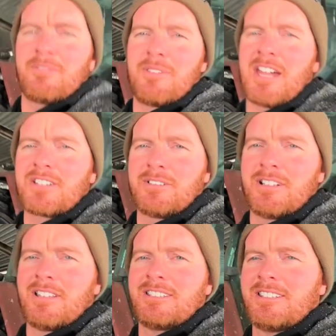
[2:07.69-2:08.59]
factory in
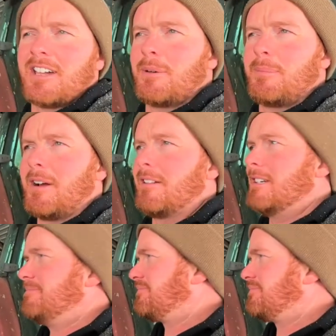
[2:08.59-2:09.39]
London now, apparently.